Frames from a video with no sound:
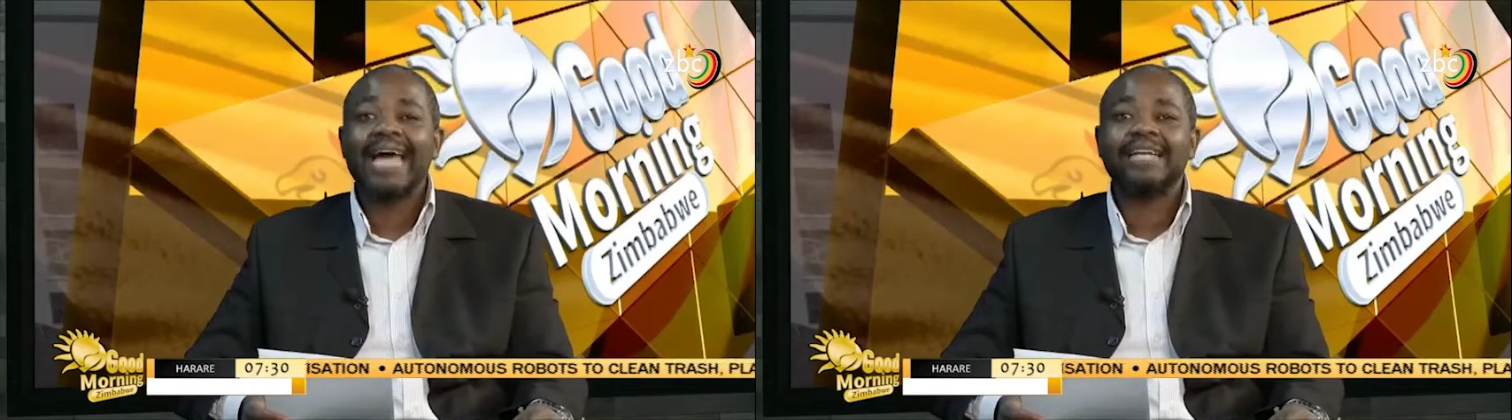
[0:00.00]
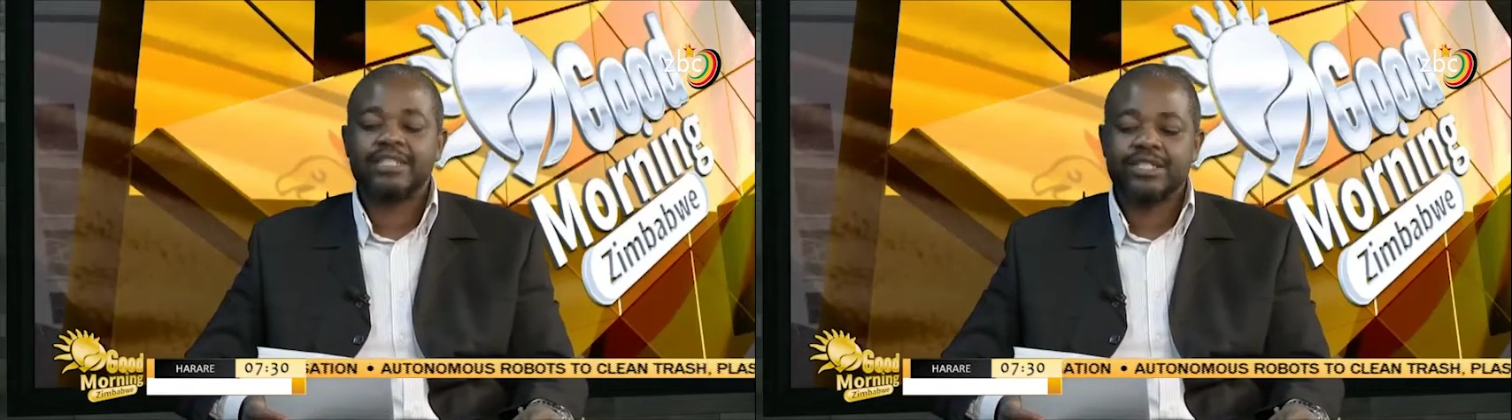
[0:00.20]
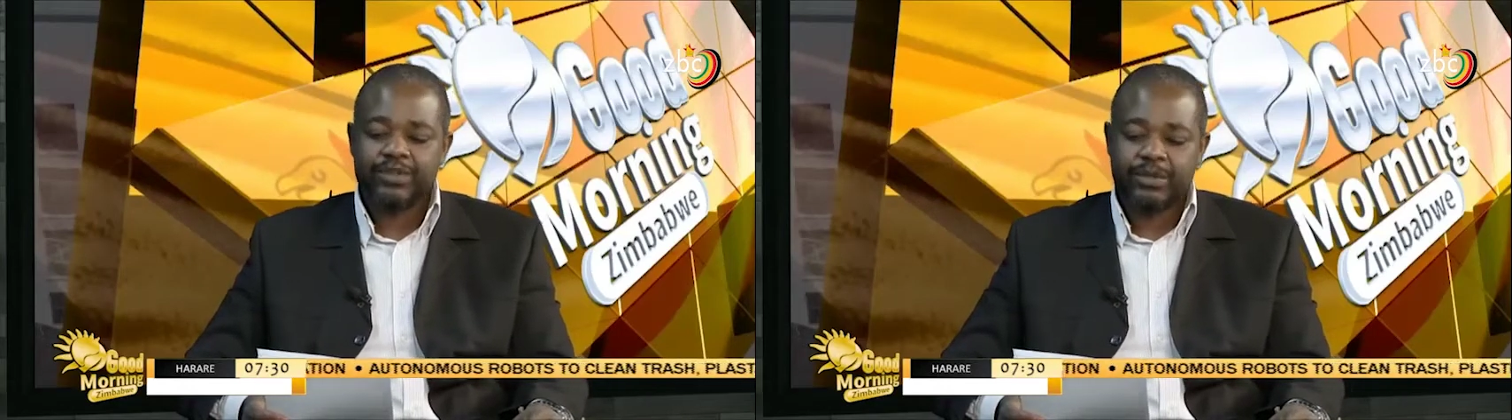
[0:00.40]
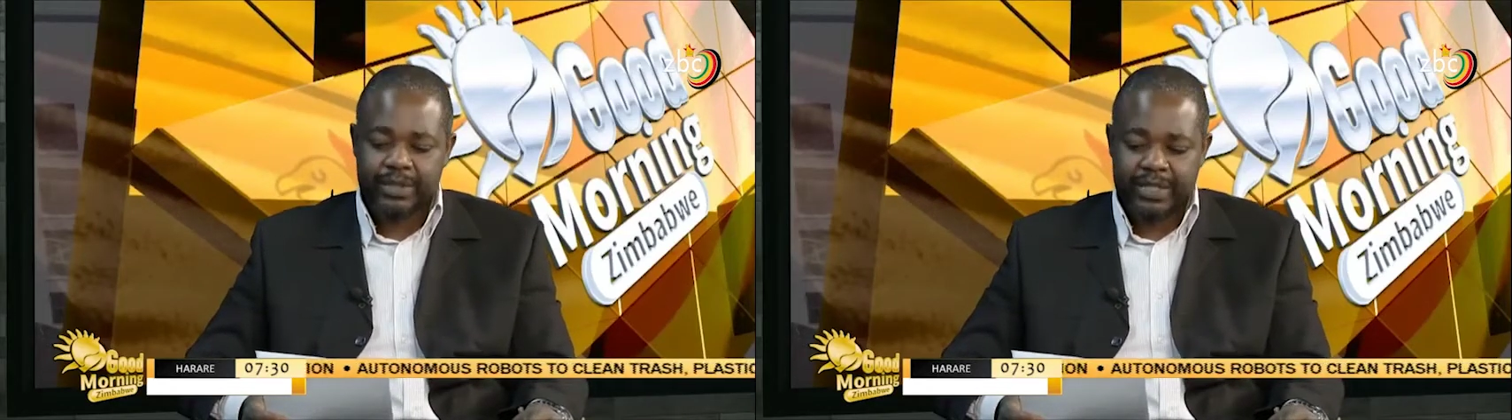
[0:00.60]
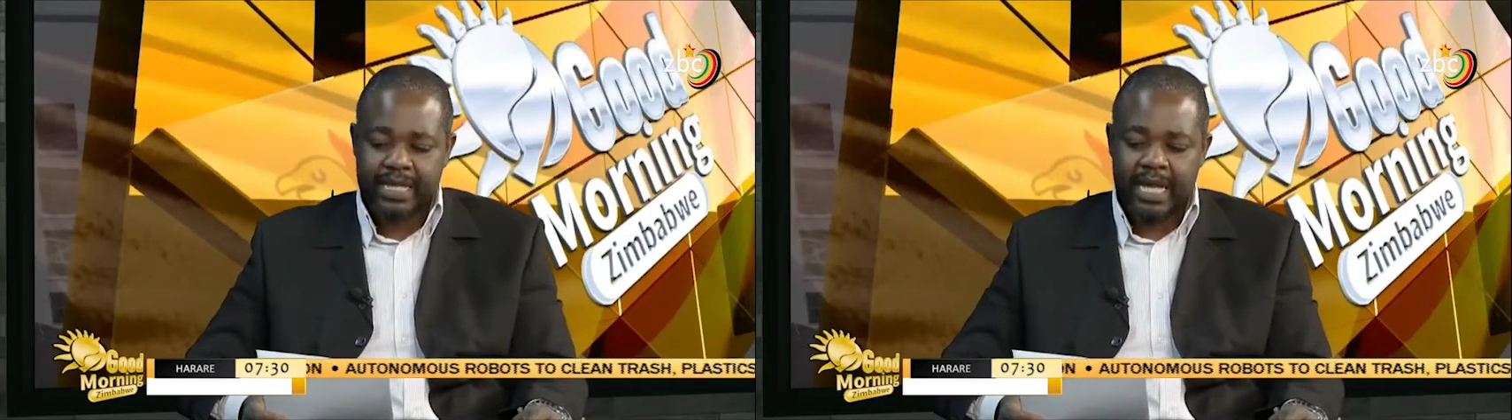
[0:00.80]
and
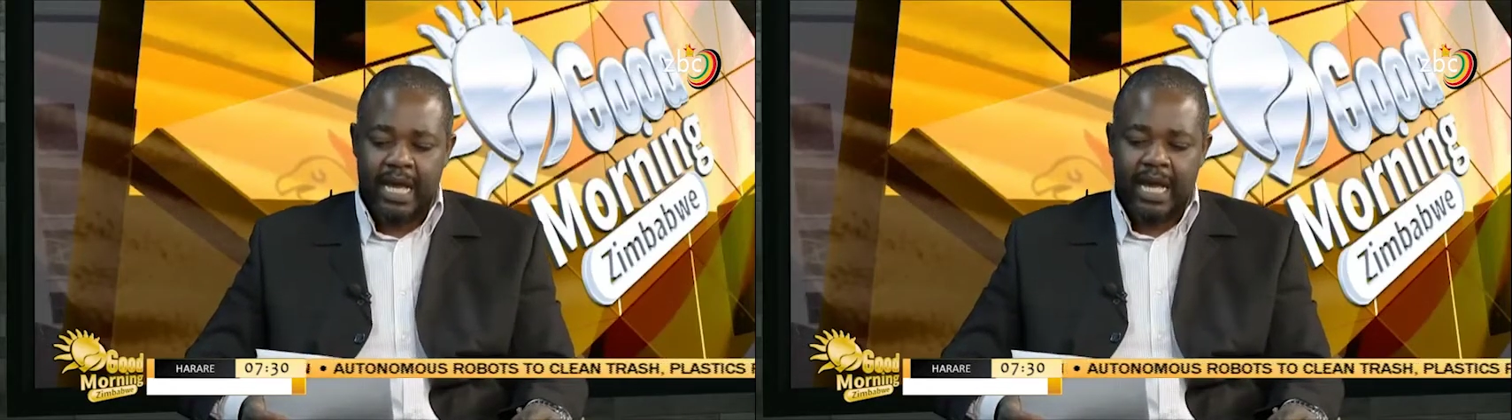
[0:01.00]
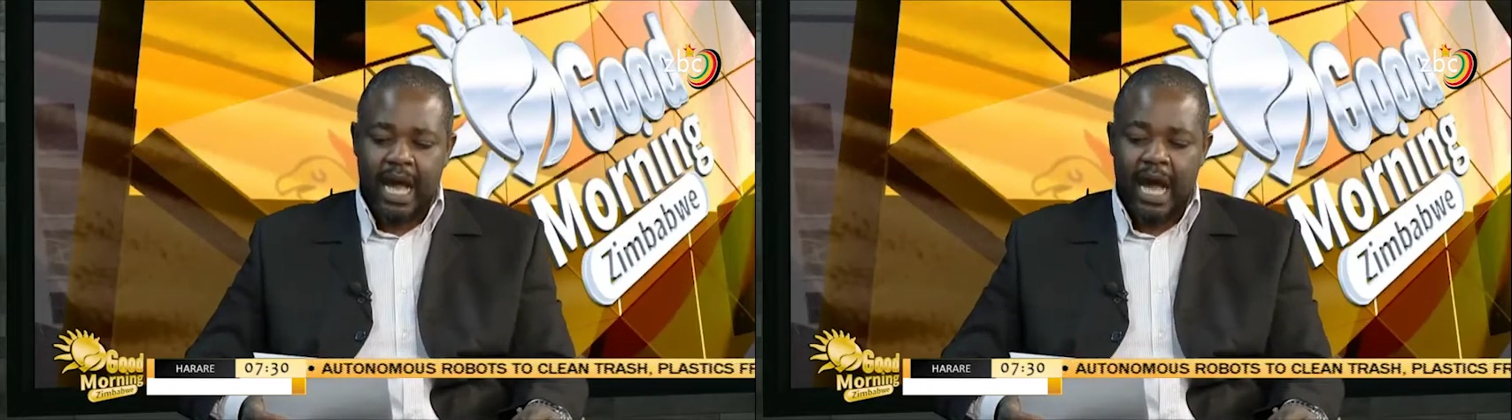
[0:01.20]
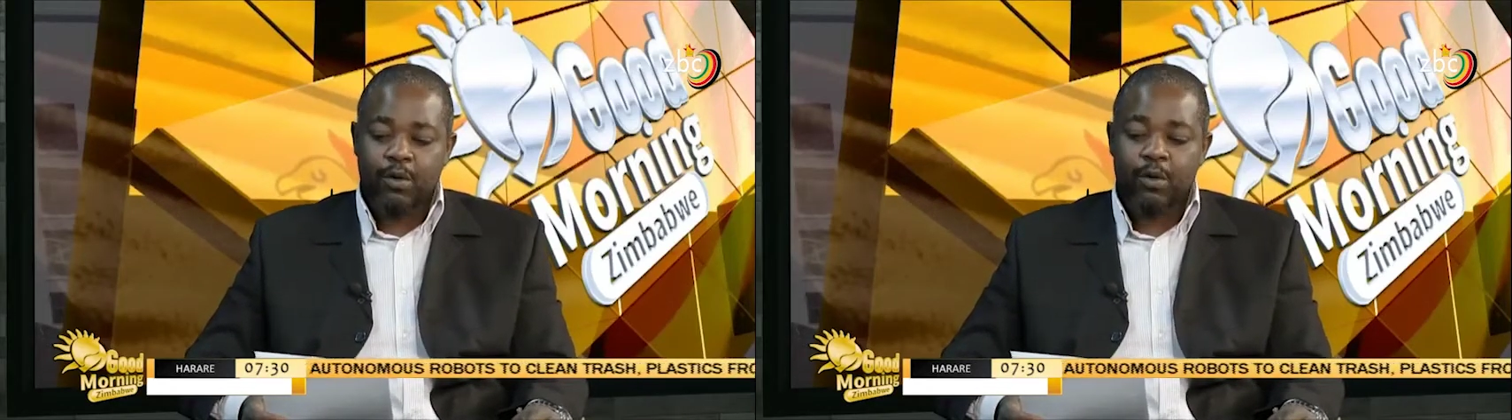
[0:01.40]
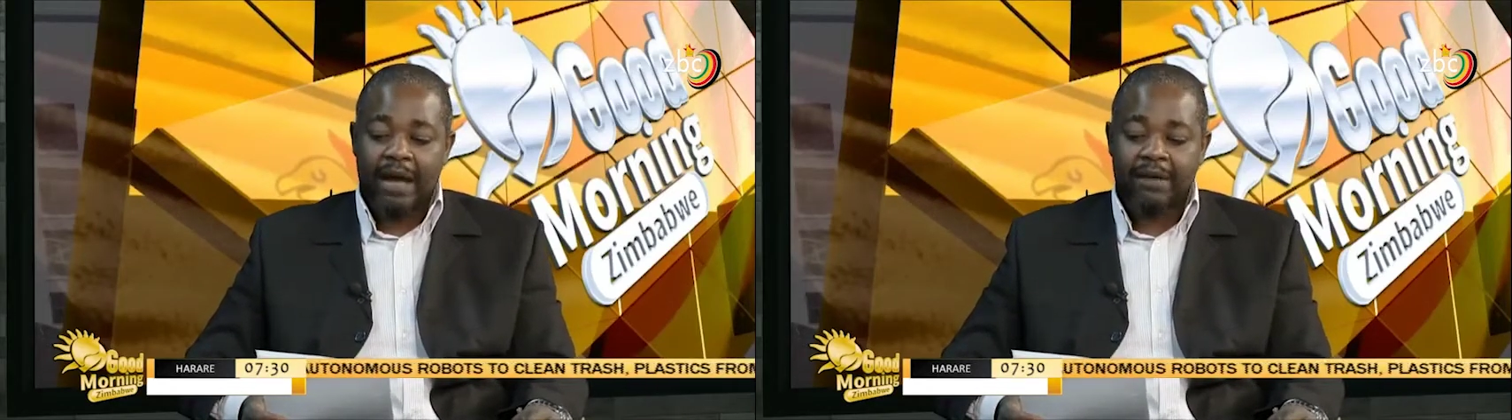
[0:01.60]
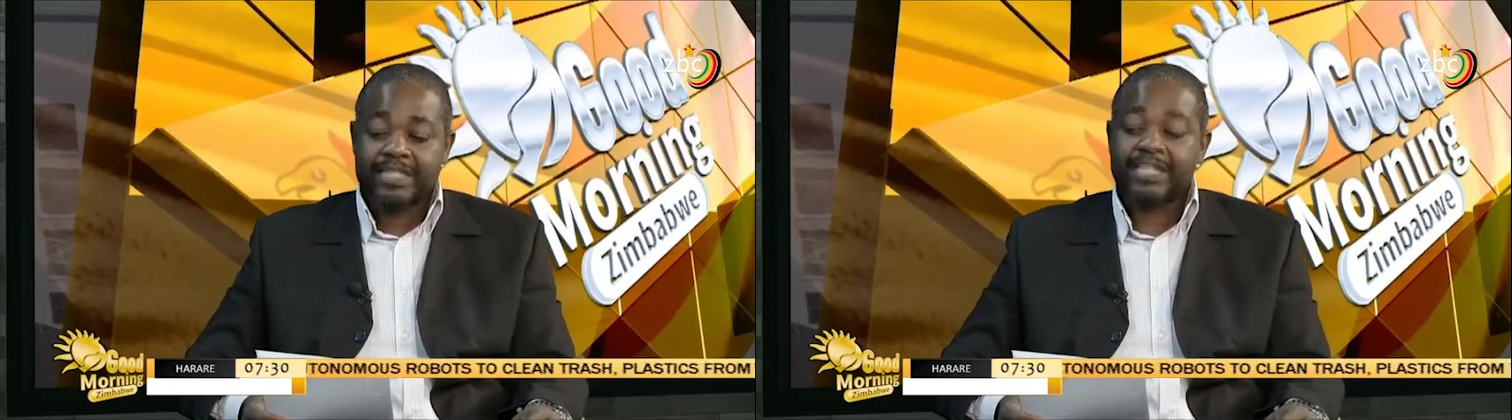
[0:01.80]
distributors um, who
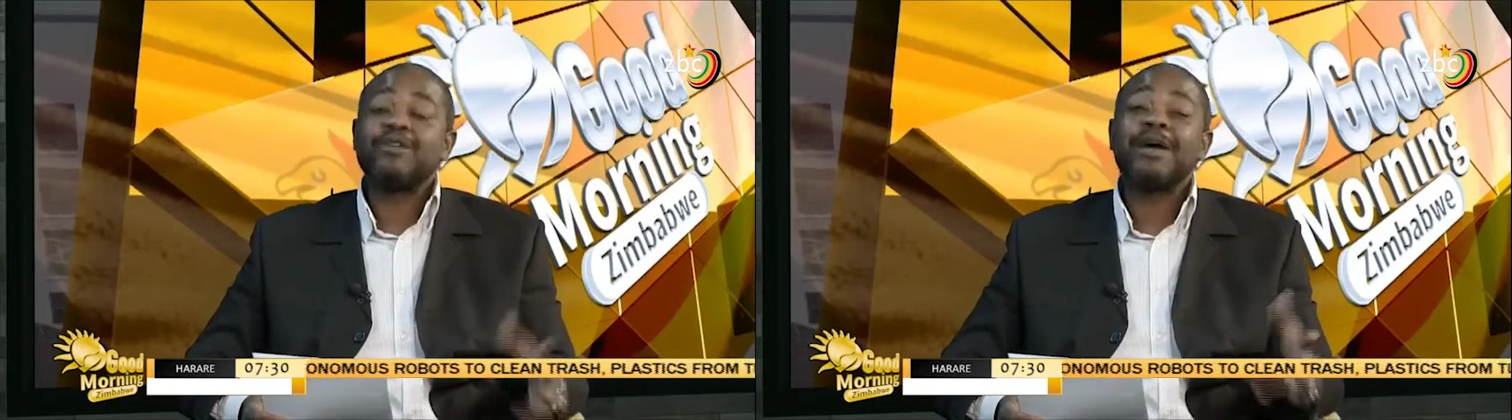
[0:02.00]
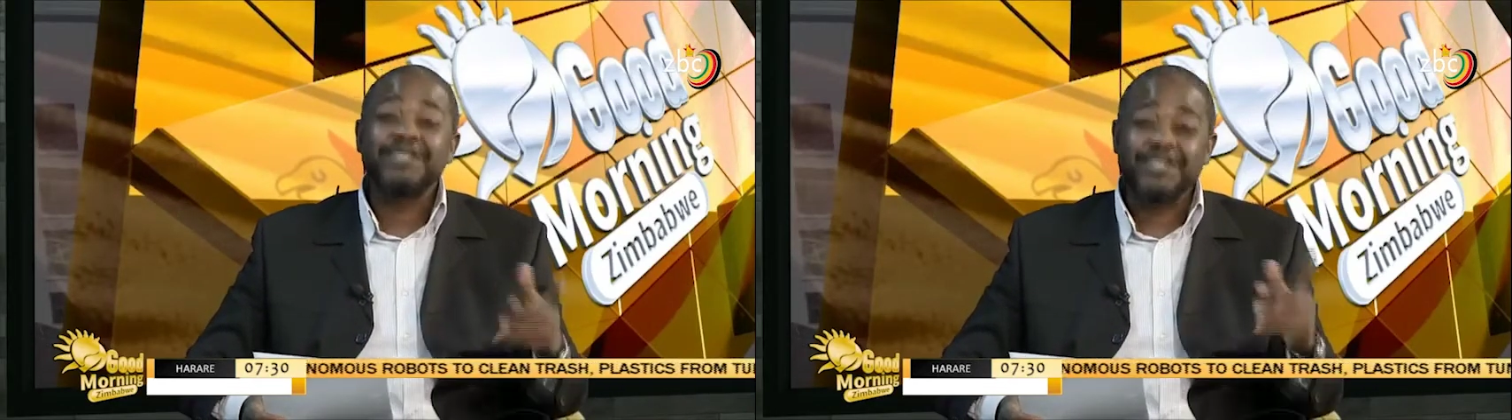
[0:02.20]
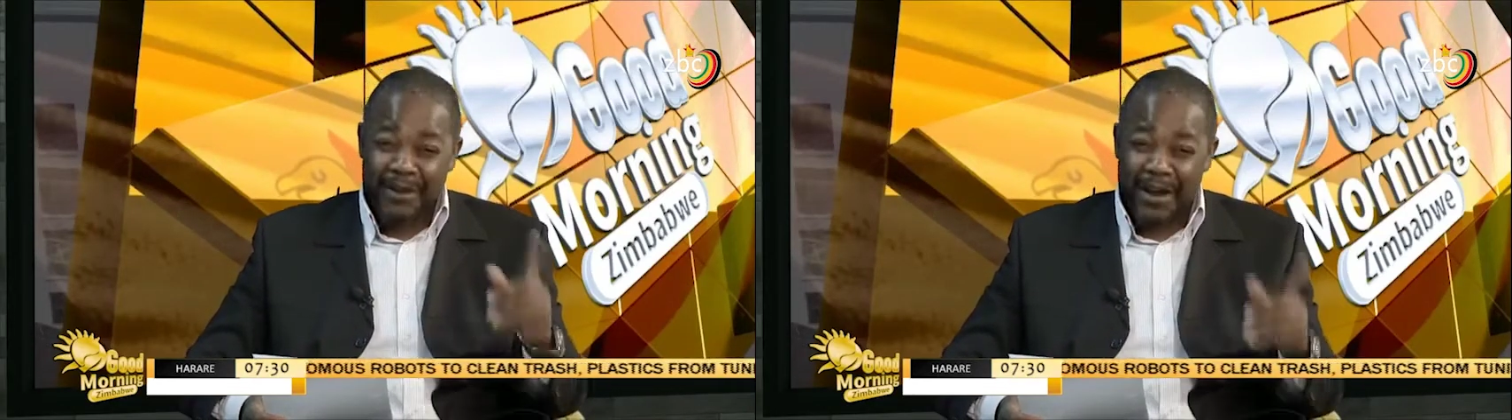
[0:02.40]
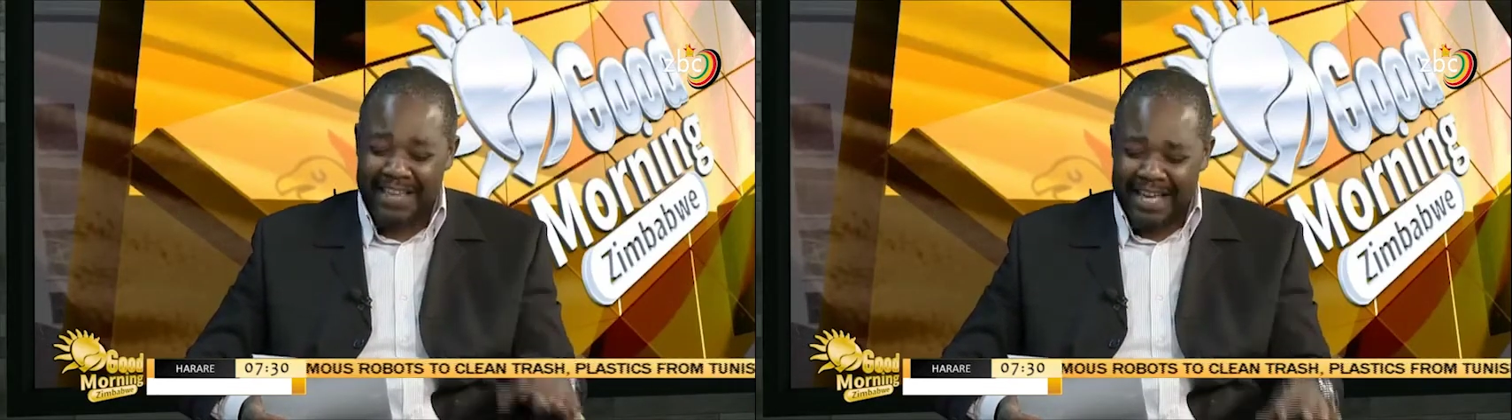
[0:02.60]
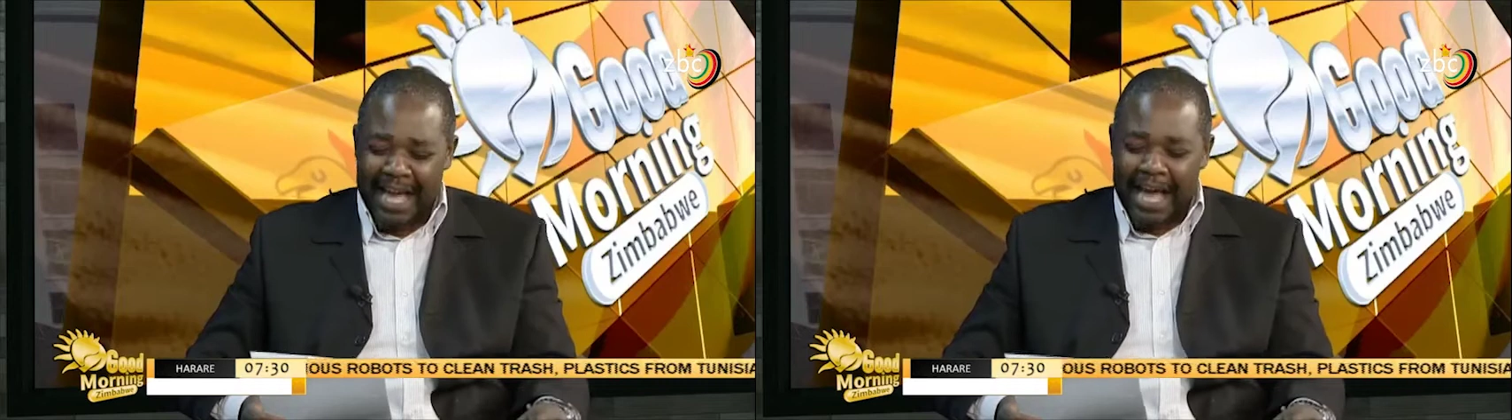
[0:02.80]
have, disruptors rather,